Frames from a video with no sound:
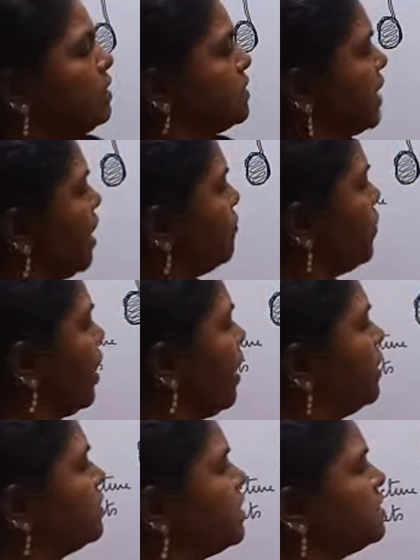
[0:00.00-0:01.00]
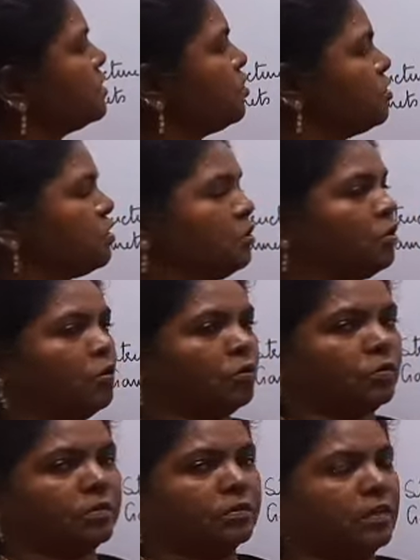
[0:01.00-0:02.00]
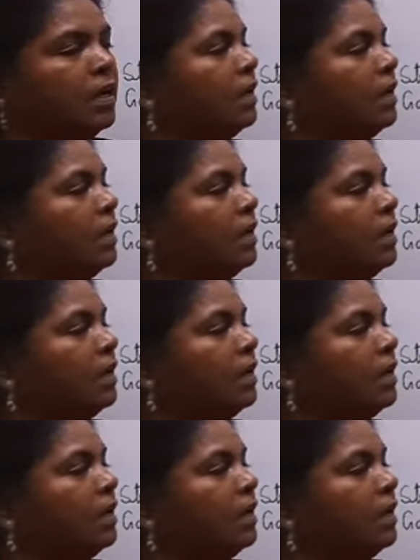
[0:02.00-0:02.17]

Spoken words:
Same way, testosterone.